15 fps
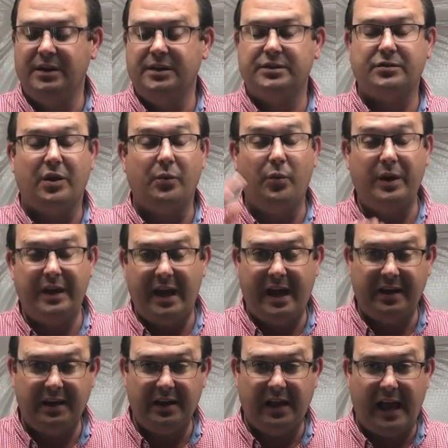So I went ahead
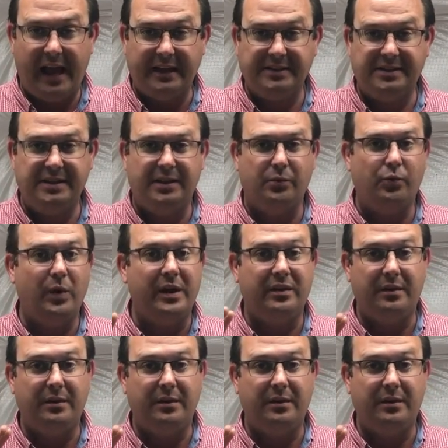and glassed it with